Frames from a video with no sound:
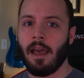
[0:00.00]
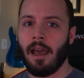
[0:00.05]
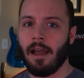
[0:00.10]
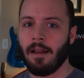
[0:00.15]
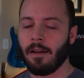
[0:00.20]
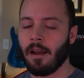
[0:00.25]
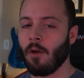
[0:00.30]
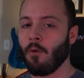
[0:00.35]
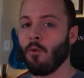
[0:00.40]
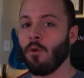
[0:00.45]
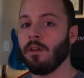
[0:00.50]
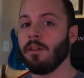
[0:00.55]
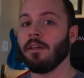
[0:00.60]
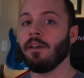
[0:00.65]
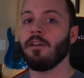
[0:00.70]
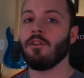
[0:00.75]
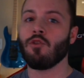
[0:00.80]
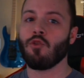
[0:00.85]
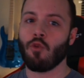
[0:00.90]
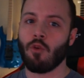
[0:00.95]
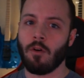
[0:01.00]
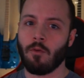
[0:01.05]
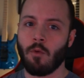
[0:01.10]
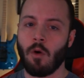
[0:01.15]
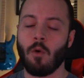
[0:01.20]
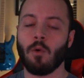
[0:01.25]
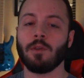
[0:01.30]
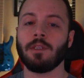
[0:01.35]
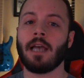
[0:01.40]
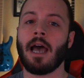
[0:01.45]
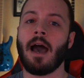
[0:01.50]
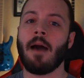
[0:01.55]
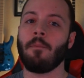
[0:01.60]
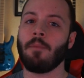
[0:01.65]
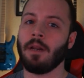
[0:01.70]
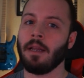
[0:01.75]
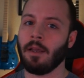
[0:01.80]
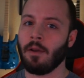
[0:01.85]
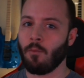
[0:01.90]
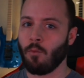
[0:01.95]
And I really enjoyed what was
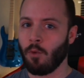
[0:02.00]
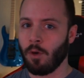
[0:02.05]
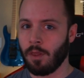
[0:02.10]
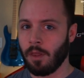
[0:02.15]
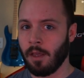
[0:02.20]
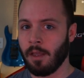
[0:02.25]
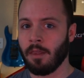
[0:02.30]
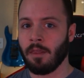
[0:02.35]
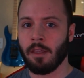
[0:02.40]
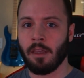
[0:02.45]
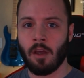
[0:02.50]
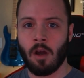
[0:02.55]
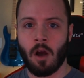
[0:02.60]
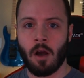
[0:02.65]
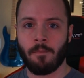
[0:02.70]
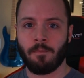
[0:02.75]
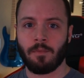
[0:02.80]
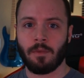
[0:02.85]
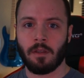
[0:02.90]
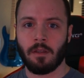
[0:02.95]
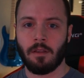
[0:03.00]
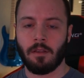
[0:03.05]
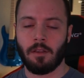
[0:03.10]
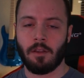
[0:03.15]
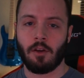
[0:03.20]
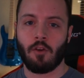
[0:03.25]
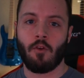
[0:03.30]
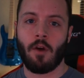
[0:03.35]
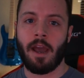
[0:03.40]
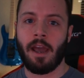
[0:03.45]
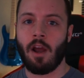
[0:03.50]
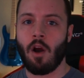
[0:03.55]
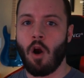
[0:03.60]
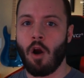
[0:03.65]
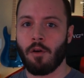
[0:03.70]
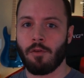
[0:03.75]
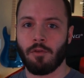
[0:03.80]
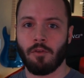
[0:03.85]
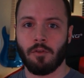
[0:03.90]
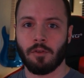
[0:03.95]
happening within the Gray
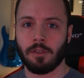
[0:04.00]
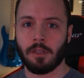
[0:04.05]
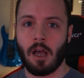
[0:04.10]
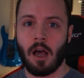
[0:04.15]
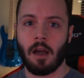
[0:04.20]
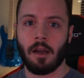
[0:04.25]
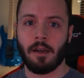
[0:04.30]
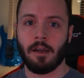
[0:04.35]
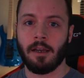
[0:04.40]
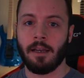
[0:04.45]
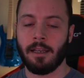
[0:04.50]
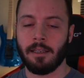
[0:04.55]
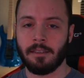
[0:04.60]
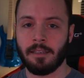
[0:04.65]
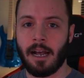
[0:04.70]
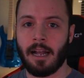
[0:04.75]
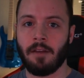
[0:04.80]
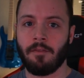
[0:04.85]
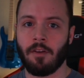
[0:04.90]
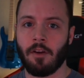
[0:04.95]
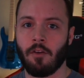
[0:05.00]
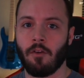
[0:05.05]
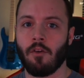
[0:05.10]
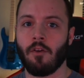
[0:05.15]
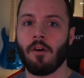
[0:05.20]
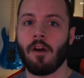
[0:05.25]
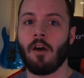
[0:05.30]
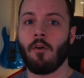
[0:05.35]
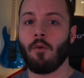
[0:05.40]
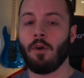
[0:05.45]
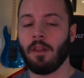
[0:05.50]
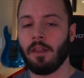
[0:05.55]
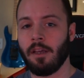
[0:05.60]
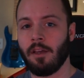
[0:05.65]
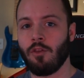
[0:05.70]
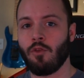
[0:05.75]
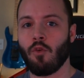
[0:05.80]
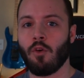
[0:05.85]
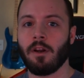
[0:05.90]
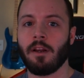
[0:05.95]
Arthur saga inside of here, or I really
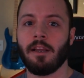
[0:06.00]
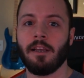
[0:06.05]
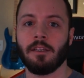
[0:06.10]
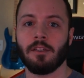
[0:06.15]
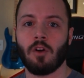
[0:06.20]
enjoyed his